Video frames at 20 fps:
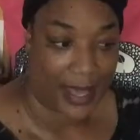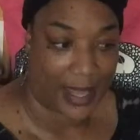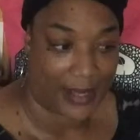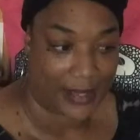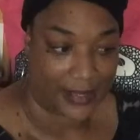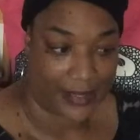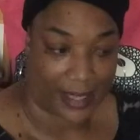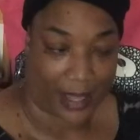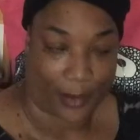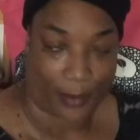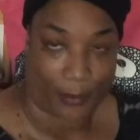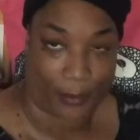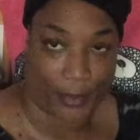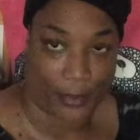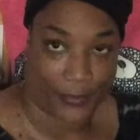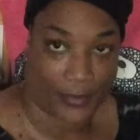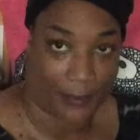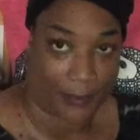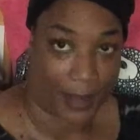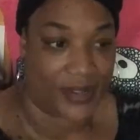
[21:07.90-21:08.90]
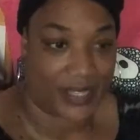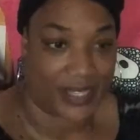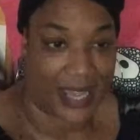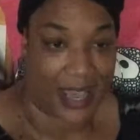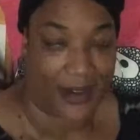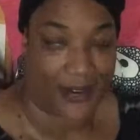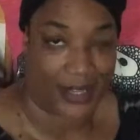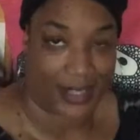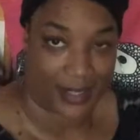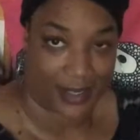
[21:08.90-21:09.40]
And I'll put them
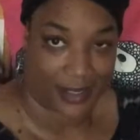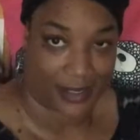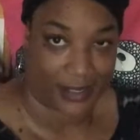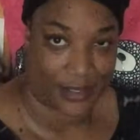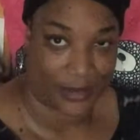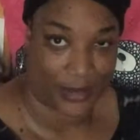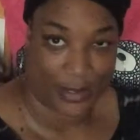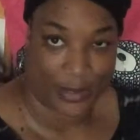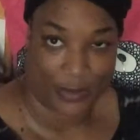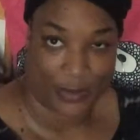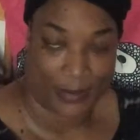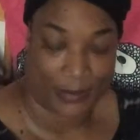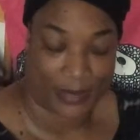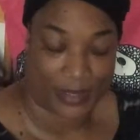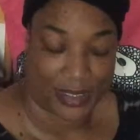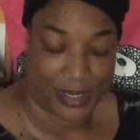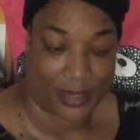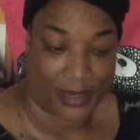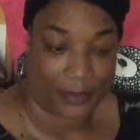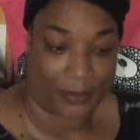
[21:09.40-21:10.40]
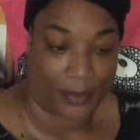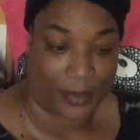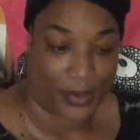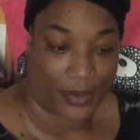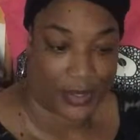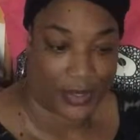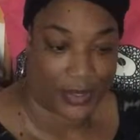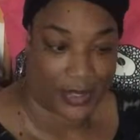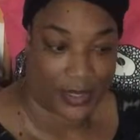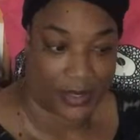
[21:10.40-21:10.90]
down in the description
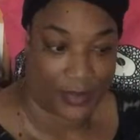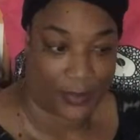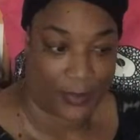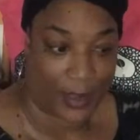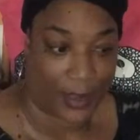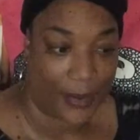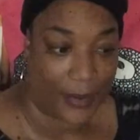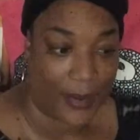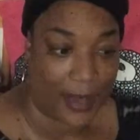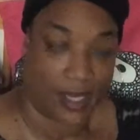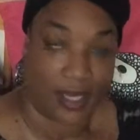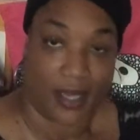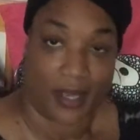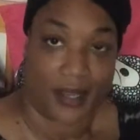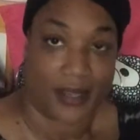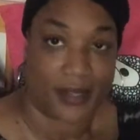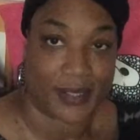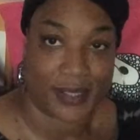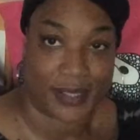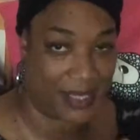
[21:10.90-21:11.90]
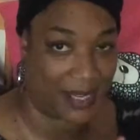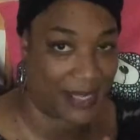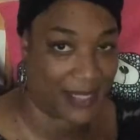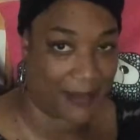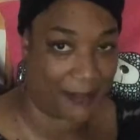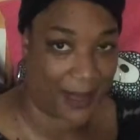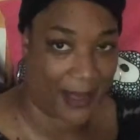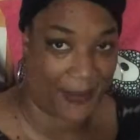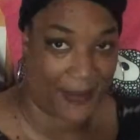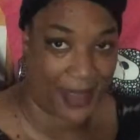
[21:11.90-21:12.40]
box as well. So
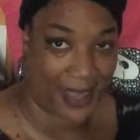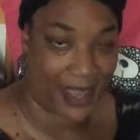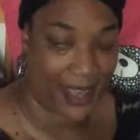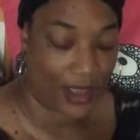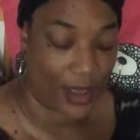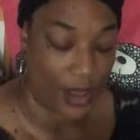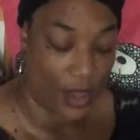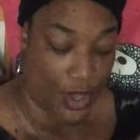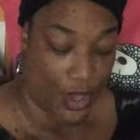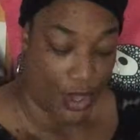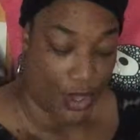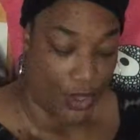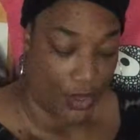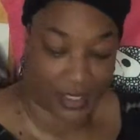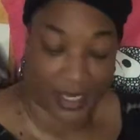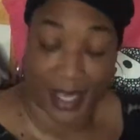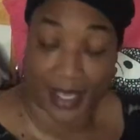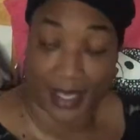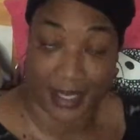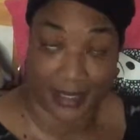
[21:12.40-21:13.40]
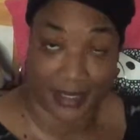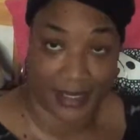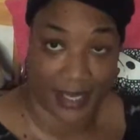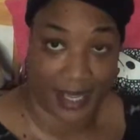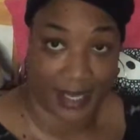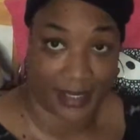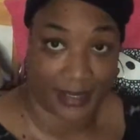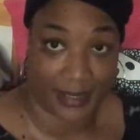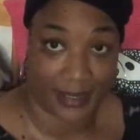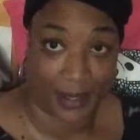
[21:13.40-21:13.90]
that's about it. Like I
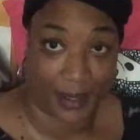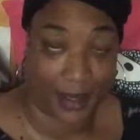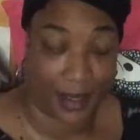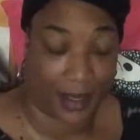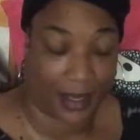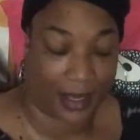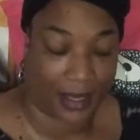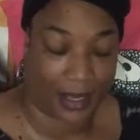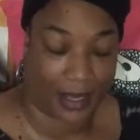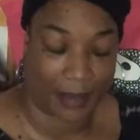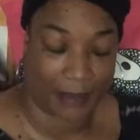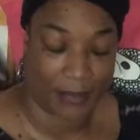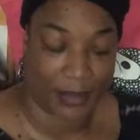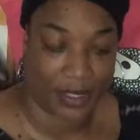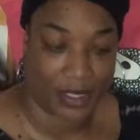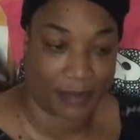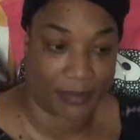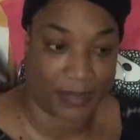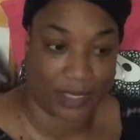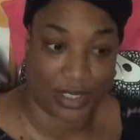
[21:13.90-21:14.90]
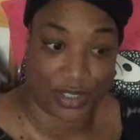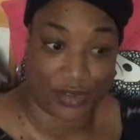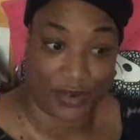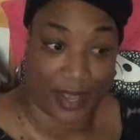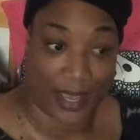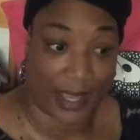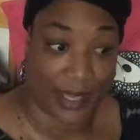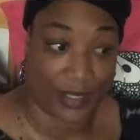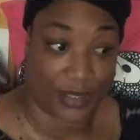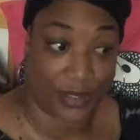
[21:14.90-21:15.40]
said, I'm going to be
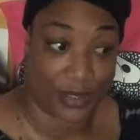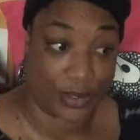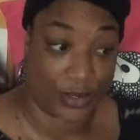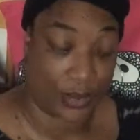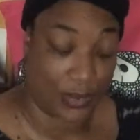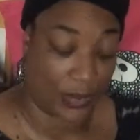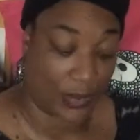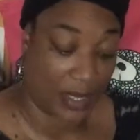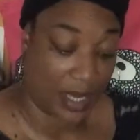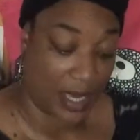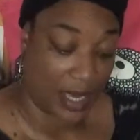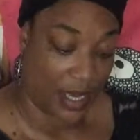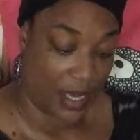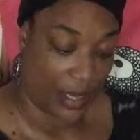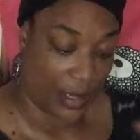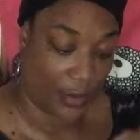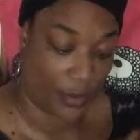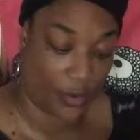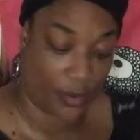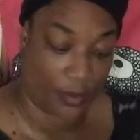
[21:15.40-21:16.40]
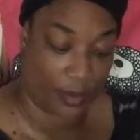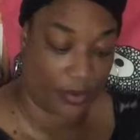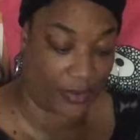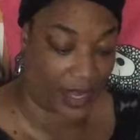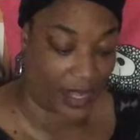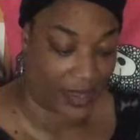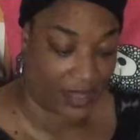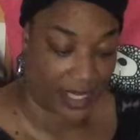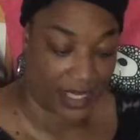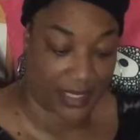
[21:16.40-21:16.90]
trying to
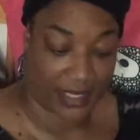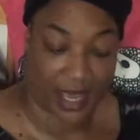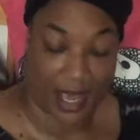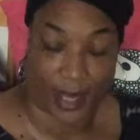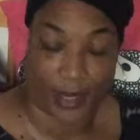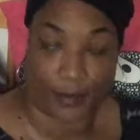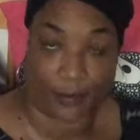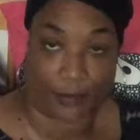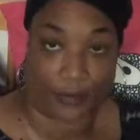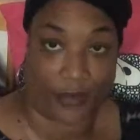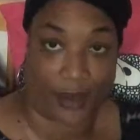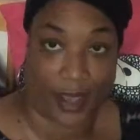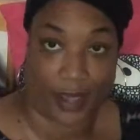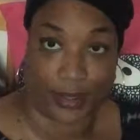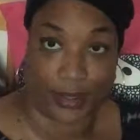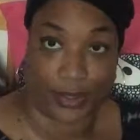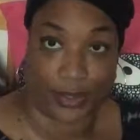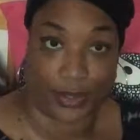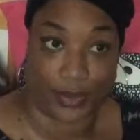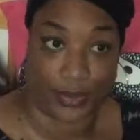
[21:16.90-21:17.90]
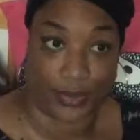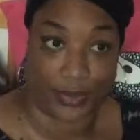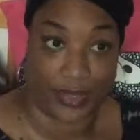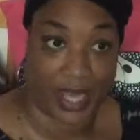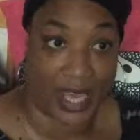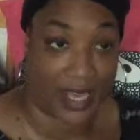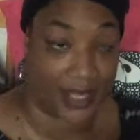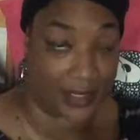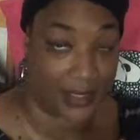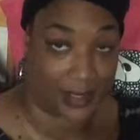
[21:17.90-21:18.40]
incorporate these kind of gratitude
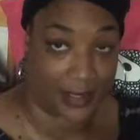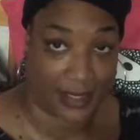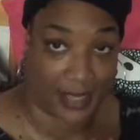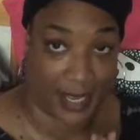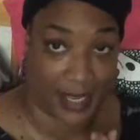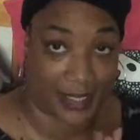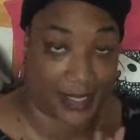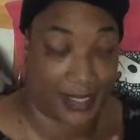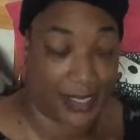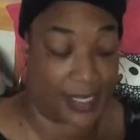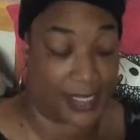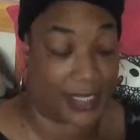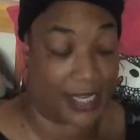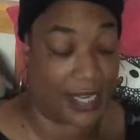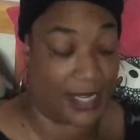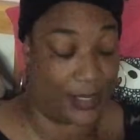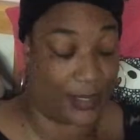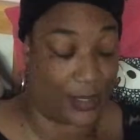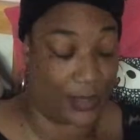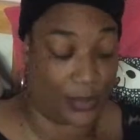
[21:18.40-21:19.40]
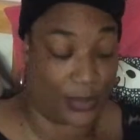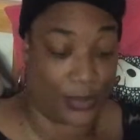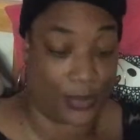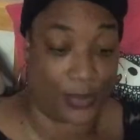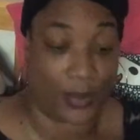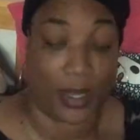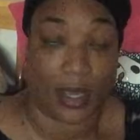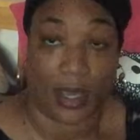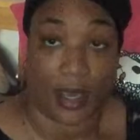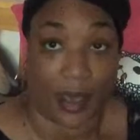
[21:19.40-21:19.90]
exercises
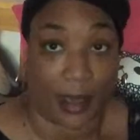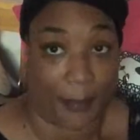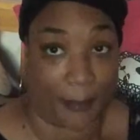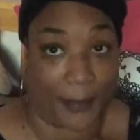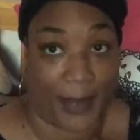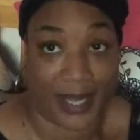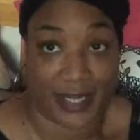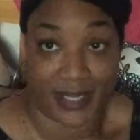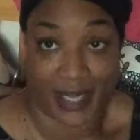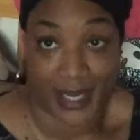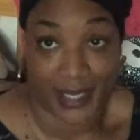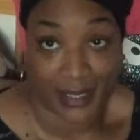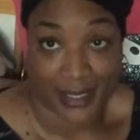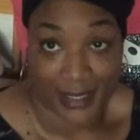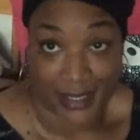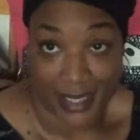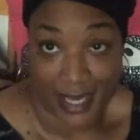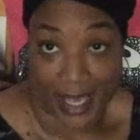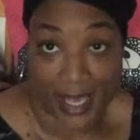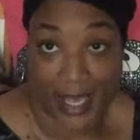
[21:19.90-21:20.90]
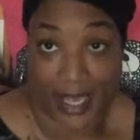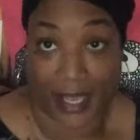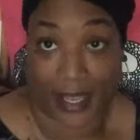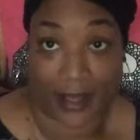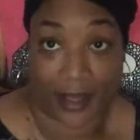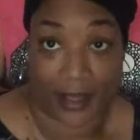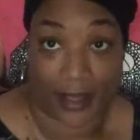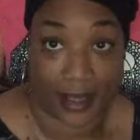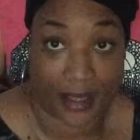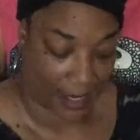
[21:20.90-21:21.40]
into my
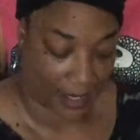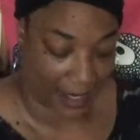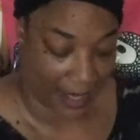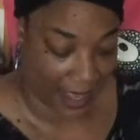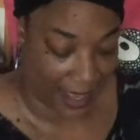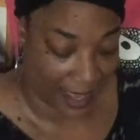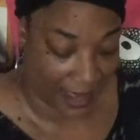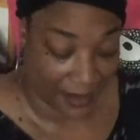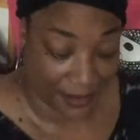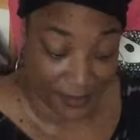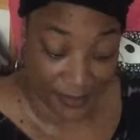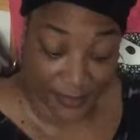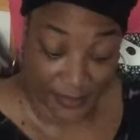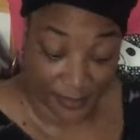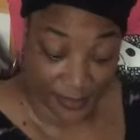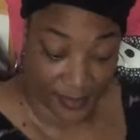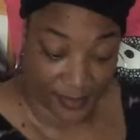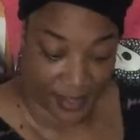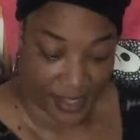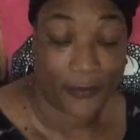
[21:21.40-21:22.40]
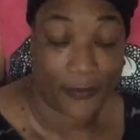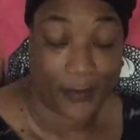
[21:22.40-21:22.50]
day-to-day life.